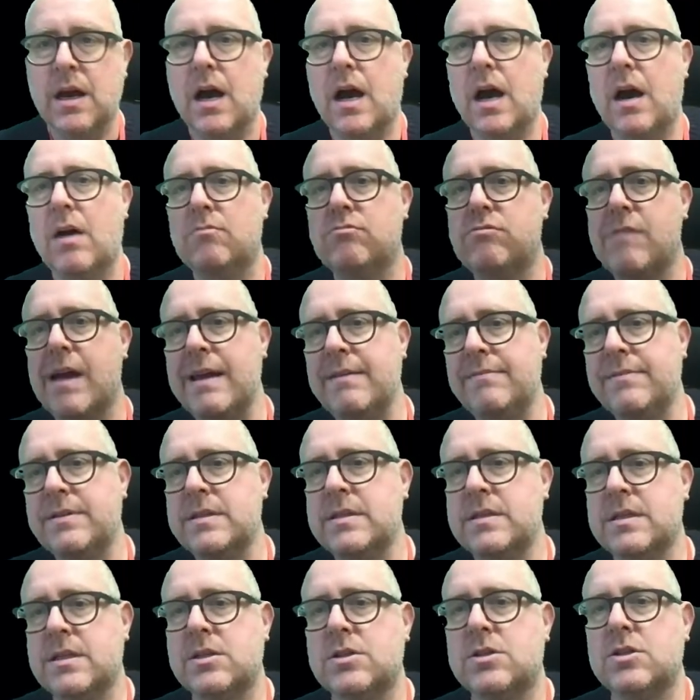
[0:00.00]
Uh,
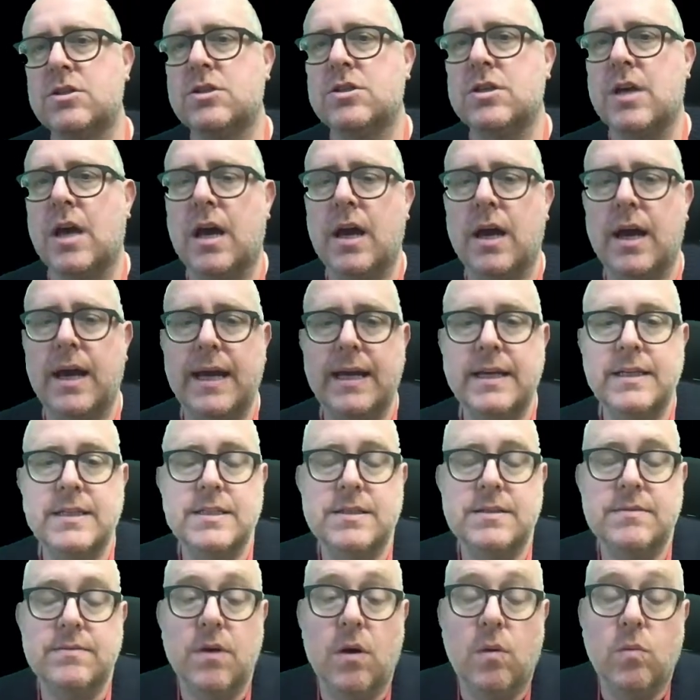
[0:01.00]
Ravens has, uh,
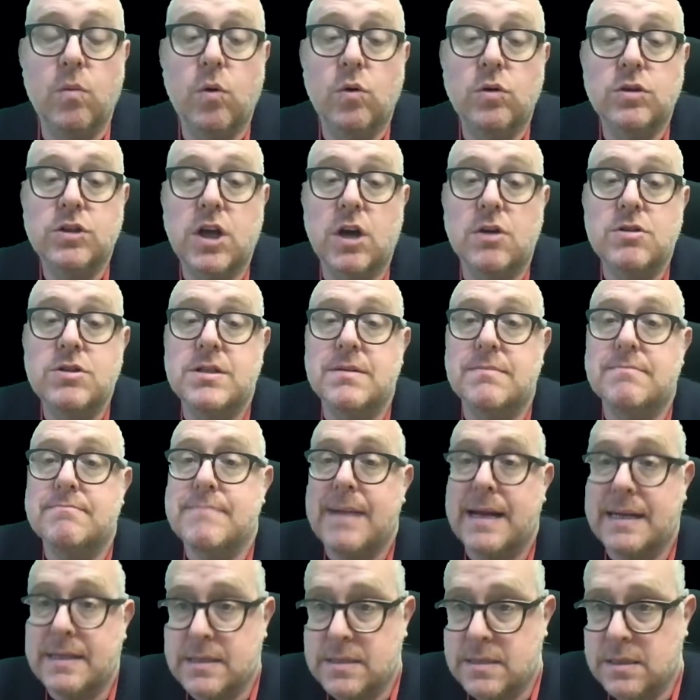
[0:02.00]
is award goes to
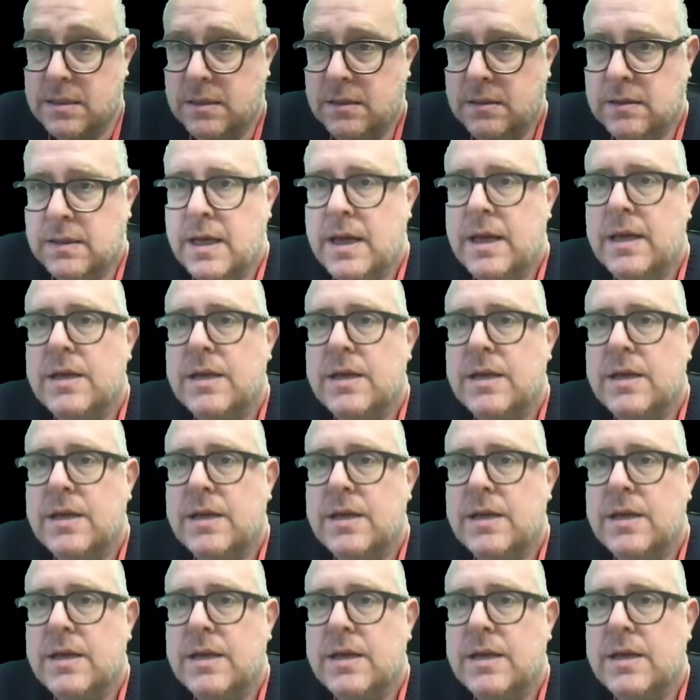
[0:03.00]
Madison.